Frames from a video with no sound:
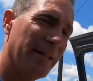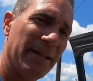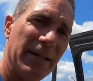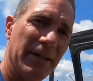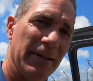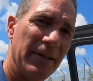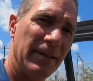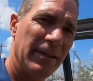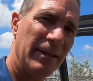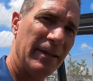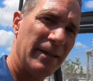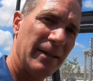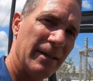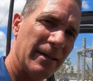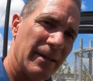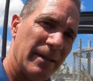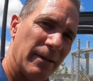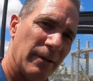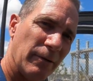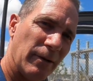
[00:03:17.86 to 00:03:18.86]
here,
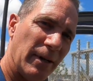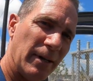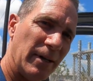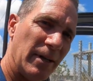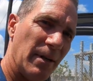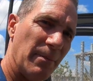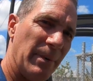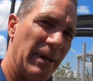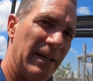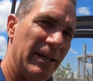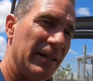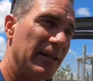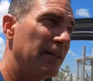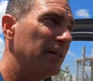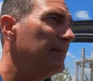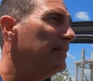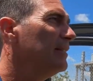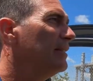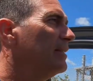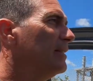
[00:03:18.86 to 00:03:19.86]
rung the
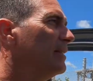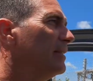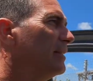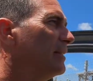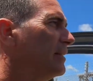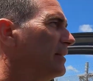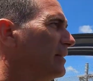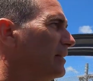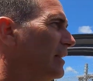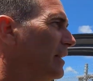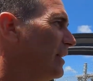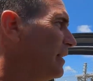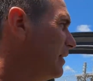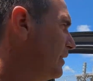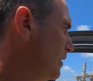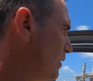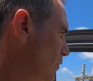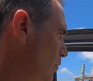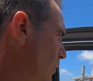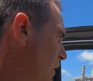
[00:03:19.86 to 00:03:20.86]
bell,
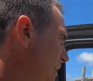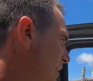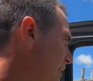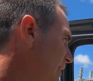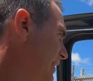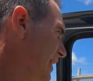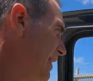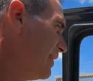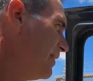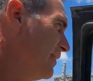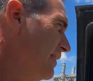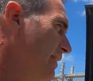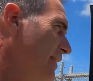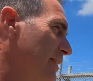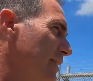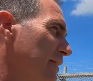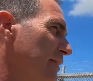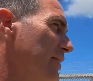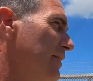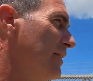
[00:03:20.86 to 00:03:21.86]
uh, waiting down
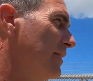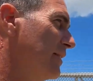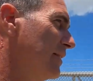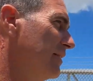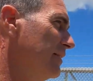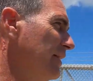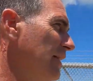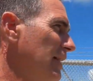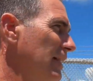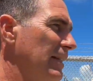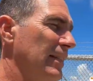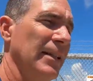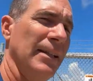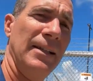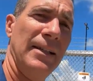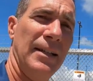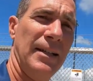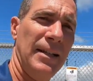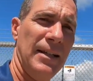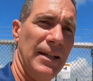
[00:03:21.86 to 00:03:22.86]
here to see
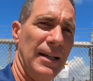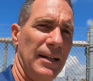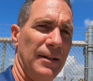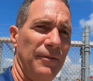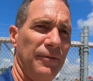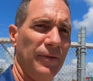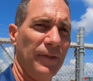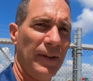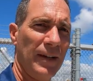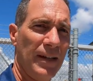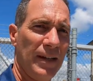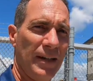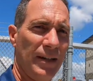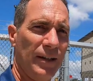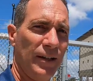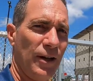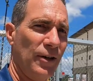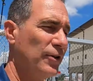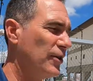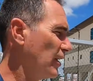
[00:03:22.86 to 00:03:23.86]
if uh,
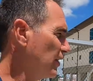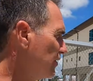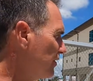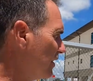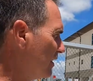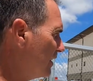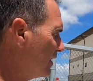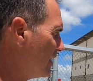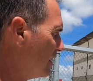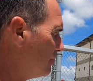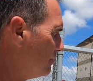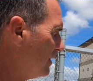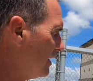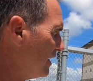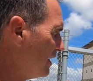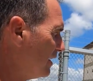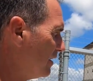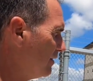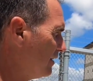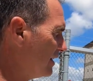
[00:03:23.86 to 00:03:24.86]
the Coast Guard's gonna come
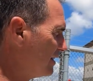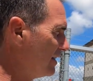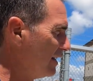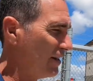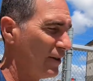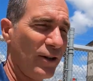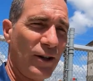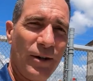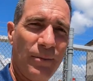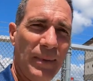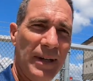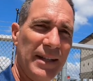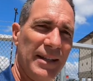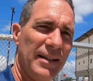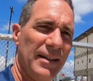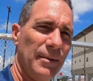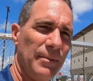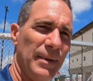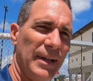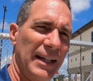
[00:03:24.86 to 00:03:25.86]
down. They said they're gonna meet
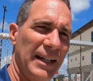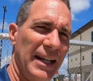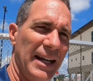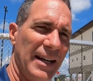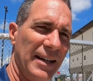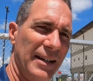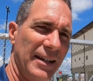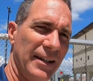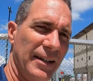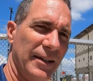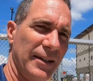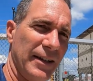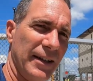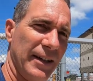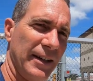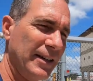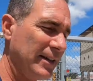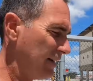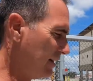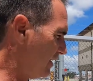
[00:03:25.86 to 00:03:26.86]
somebody down here
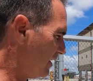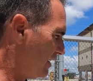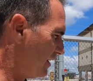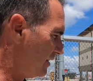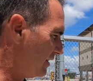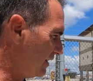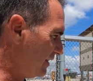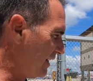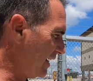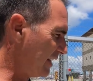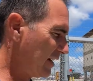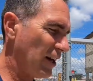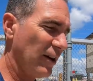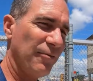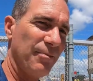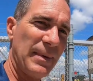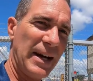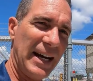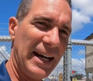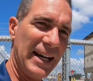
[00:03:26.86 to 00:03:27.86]
to, to take it
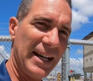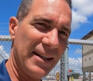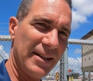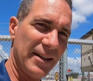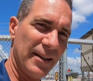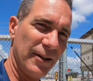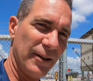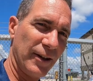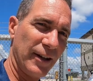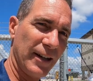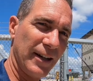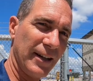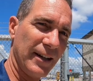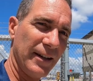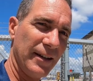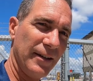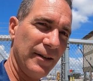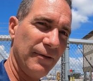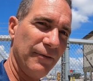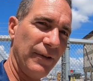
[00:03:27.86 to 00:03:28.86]
off my hands and they're
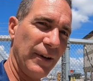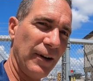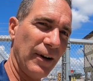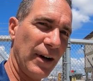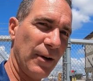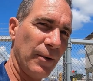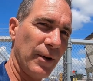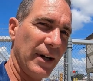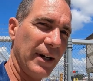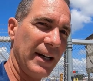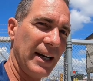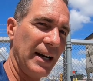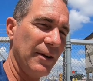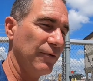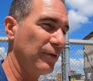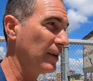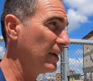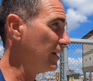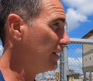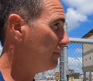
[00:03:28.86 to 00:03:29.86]
gonna figure out where it
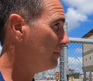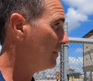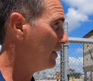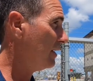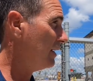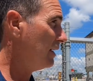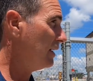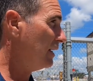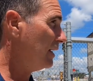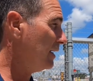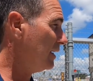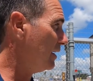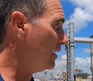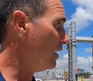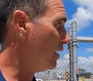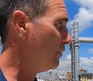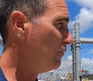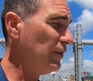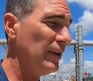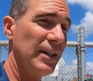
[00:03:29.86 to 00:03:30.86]
came from
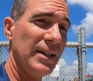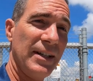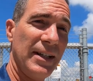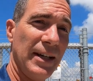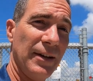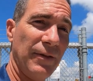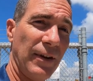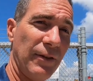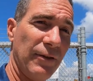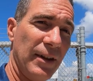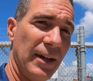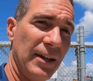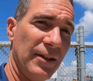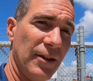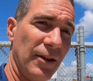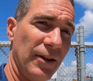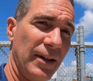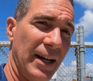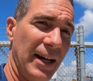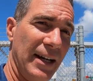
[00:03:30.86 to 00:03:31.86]
and hopefully see if
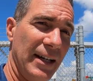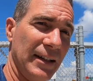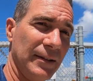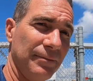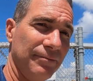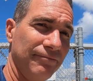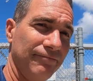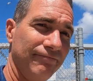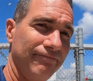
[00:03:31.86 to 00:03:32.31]
everything's okay.